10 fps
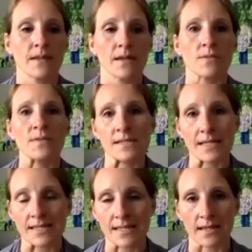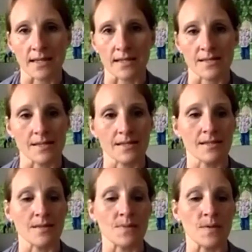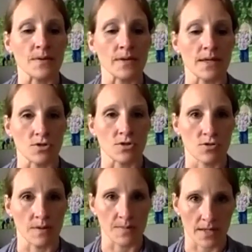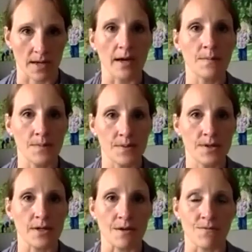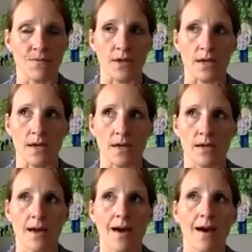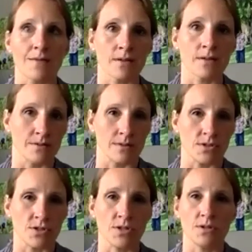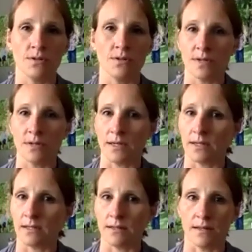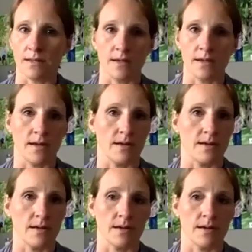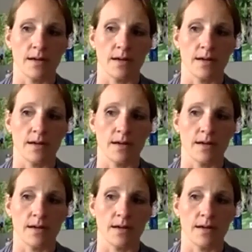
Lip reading: The reason I say that is I see people get tripped up if they have a gluten issue and they're,